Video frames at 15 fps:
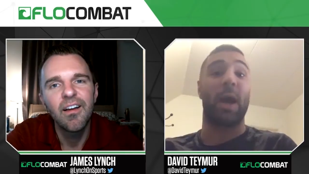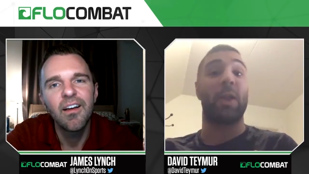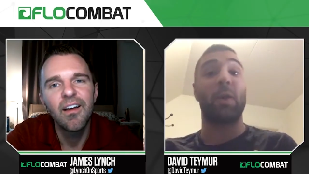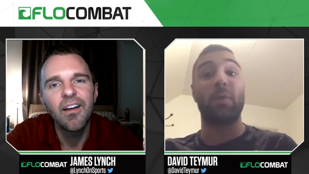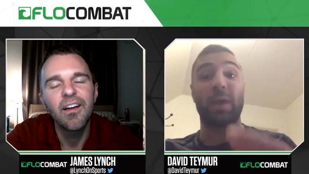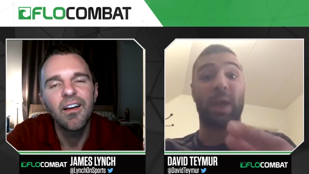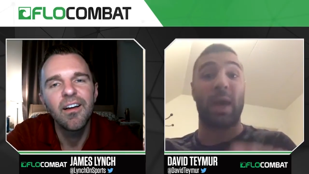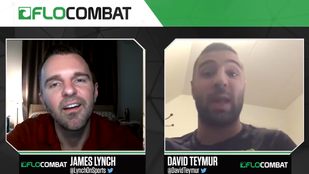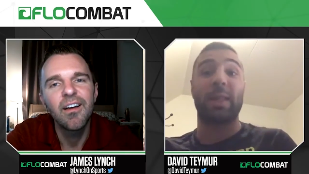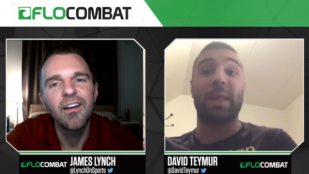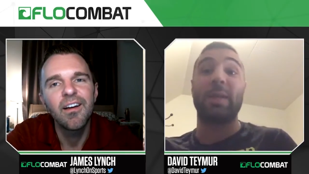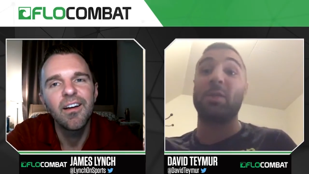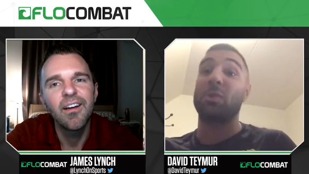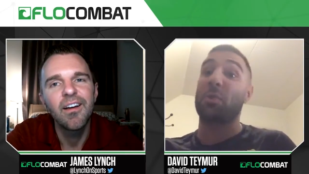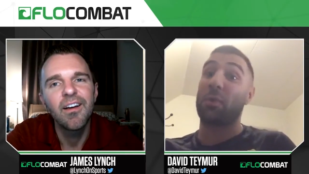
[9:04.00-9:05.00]
Speaker 1: I know in Canada
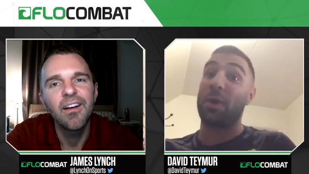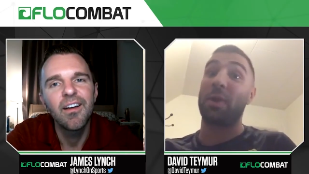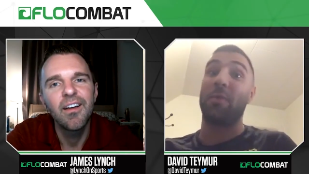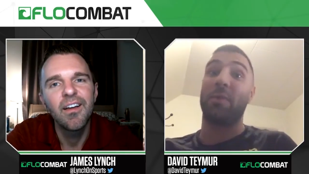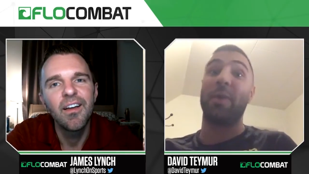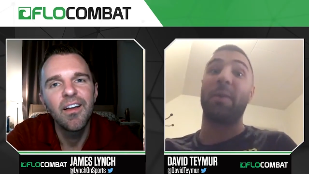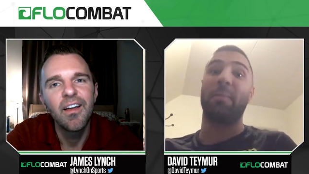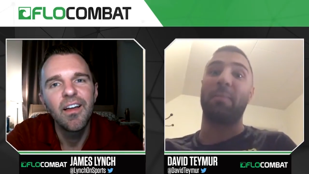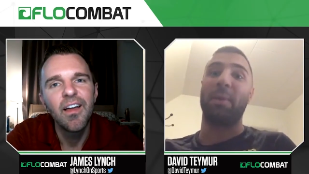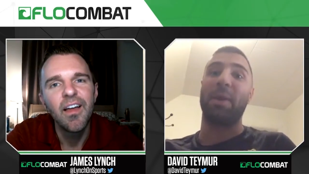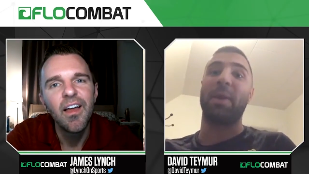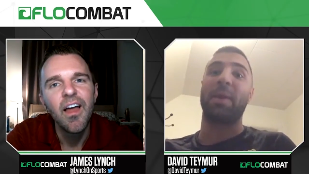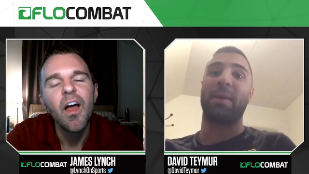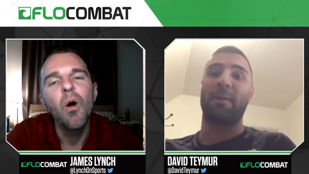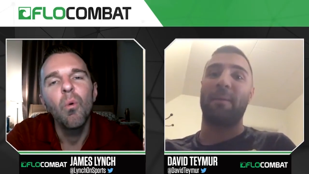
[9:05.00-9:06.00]
it's really really
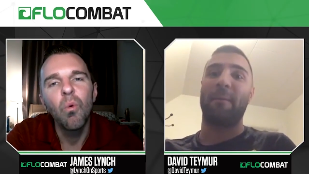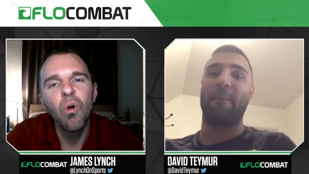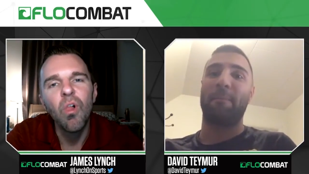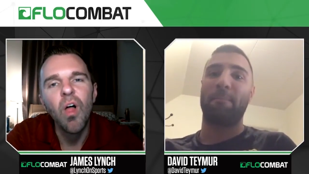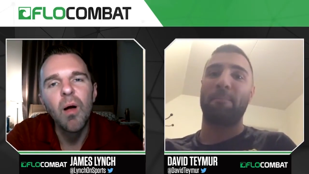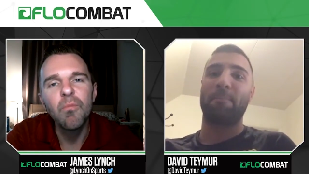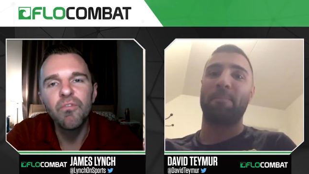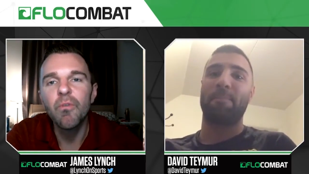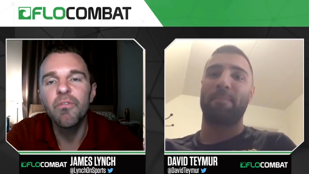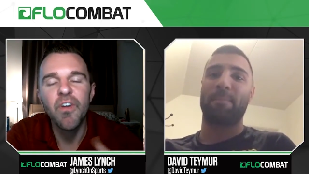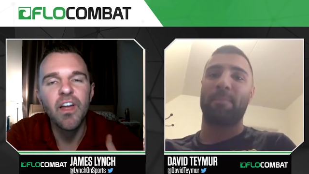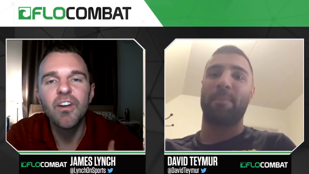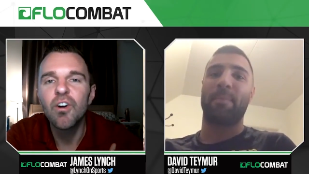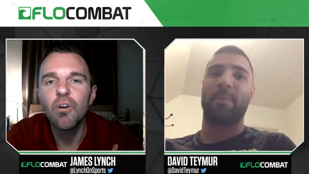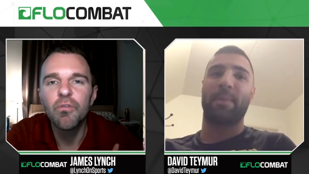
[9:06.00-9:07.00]
big.
Speaker 2: Well, I'm from
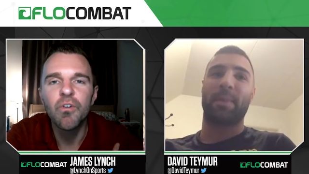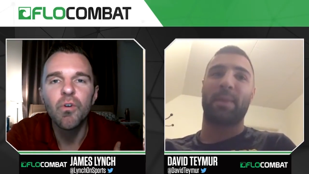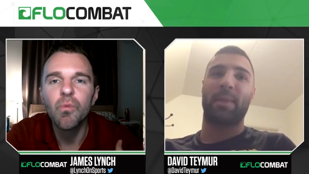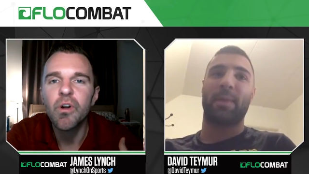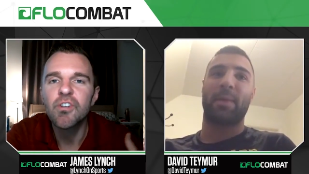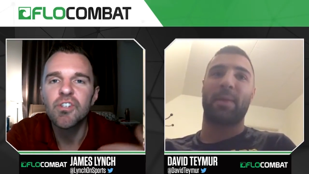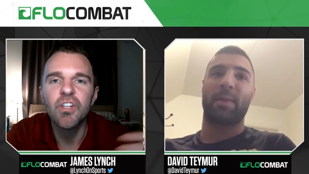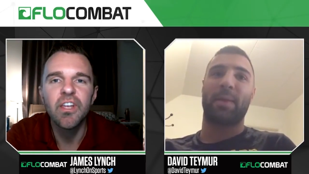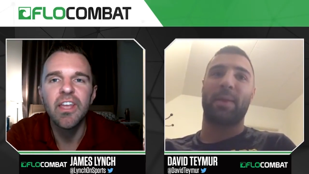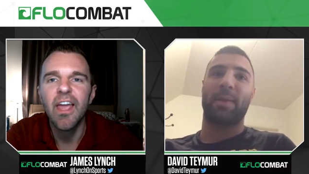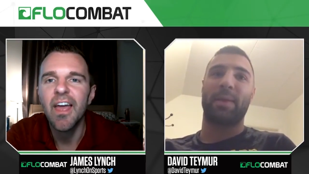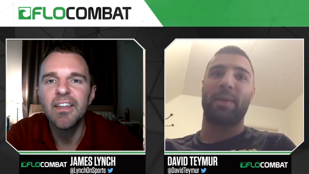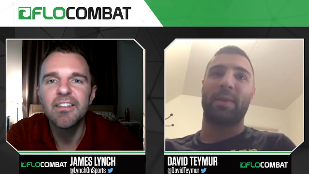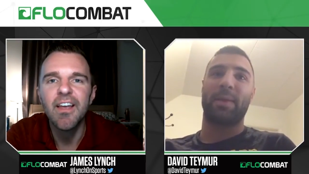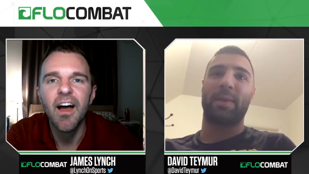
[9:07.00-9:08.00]
Vancouver originally,
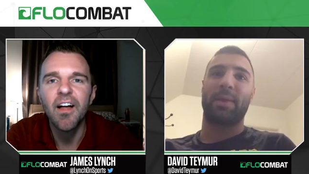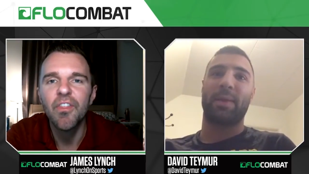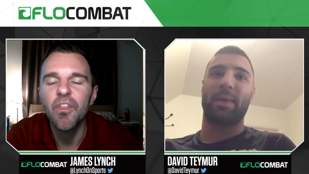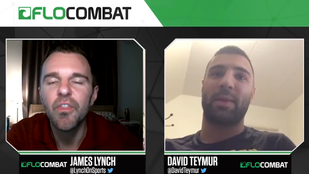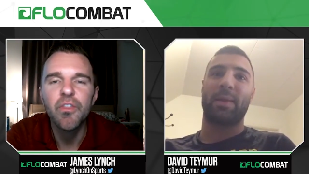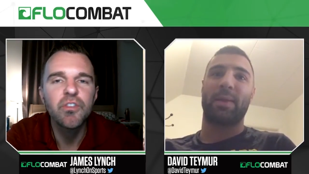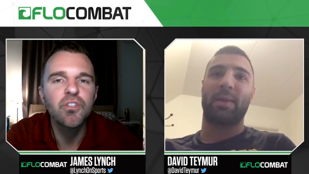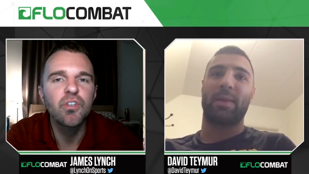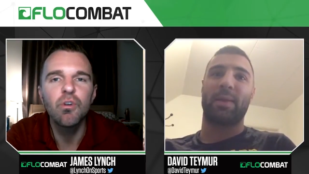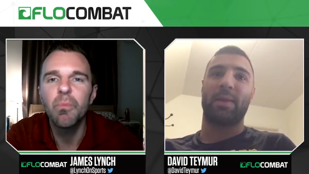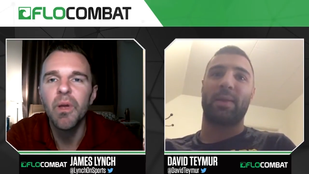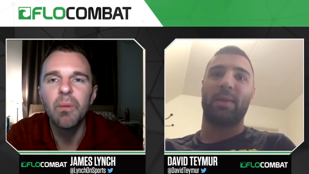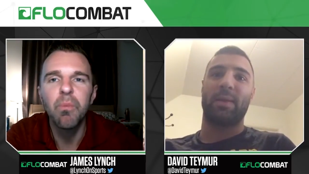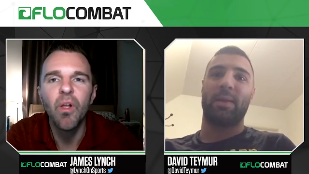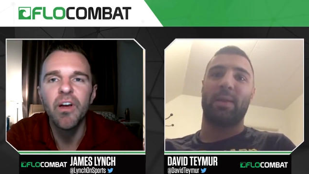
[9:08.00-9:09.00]
and uh, the, the two
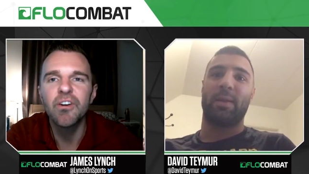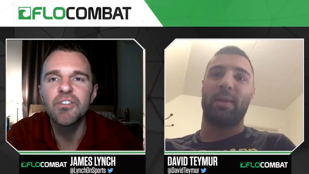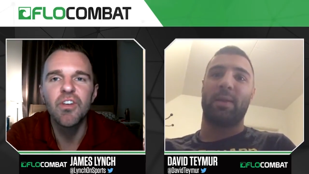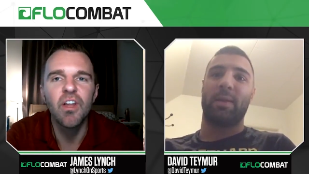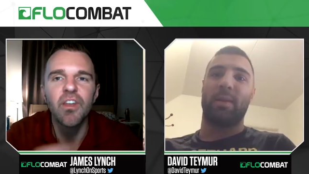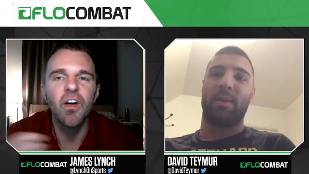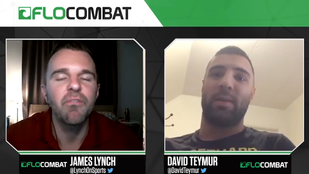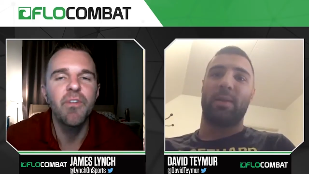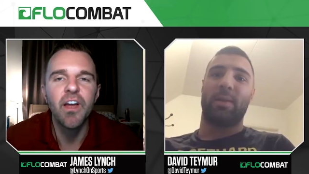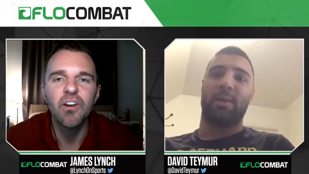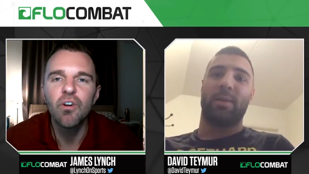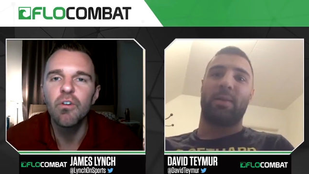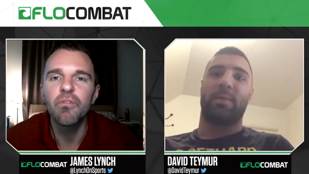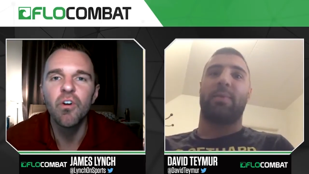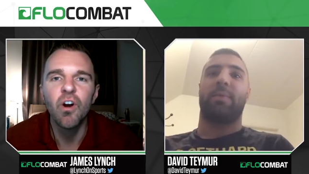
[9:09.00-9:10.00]
big players on, on
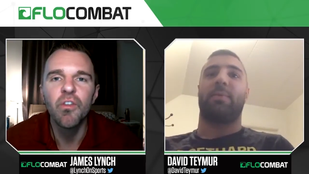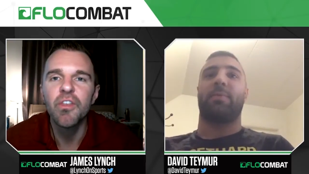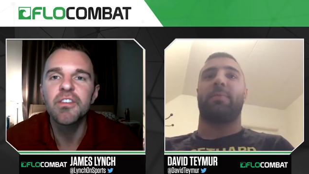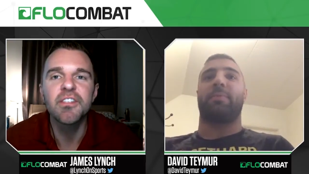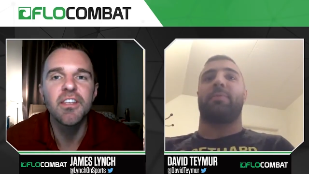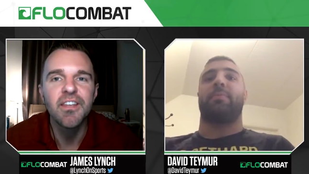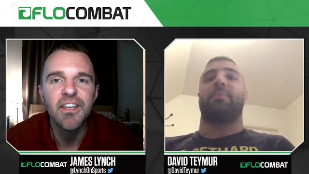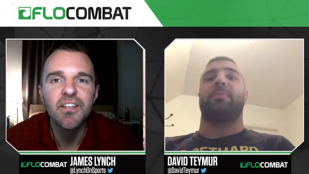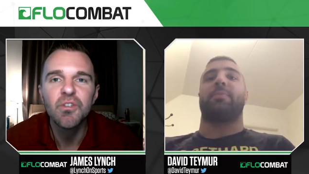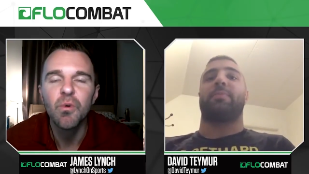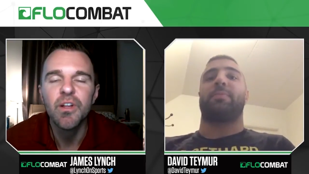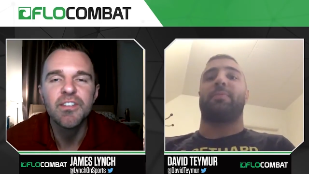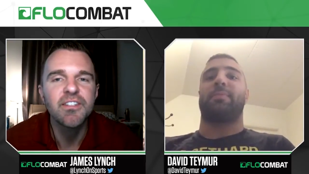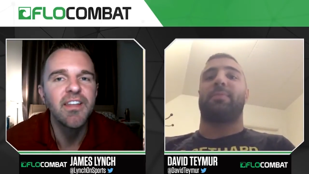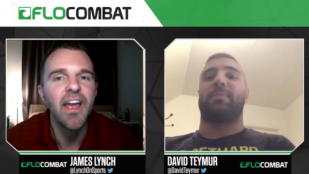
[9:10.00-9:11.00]
Vancouver are the Sedin
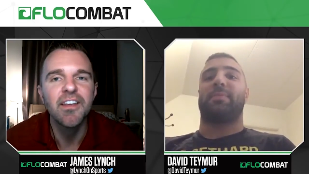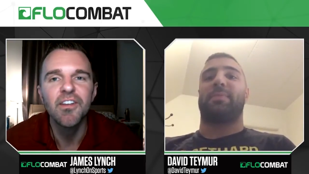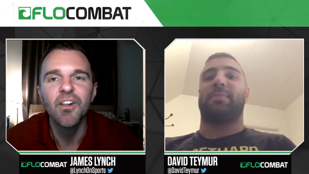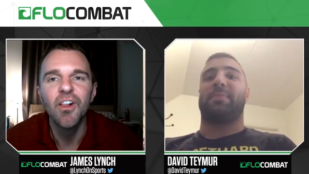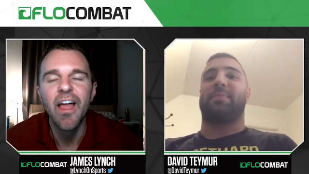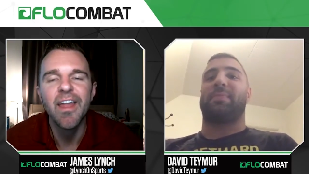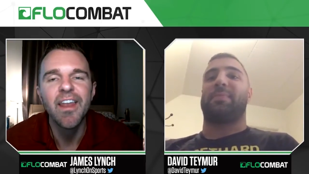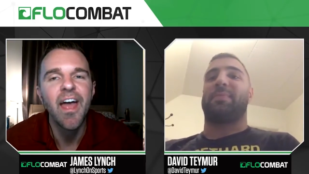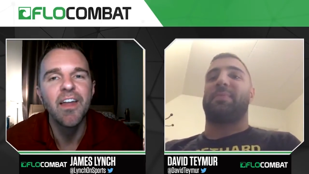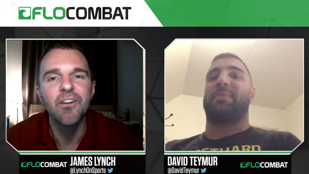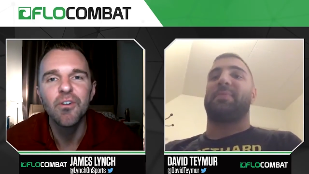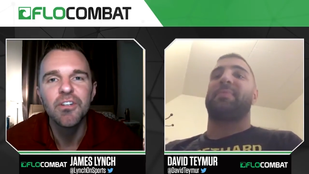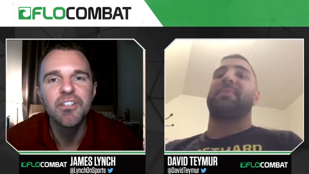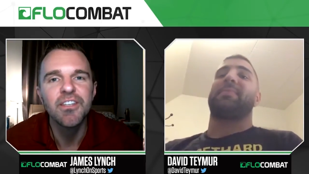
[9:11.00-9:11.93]
twins, Daniel and Henrik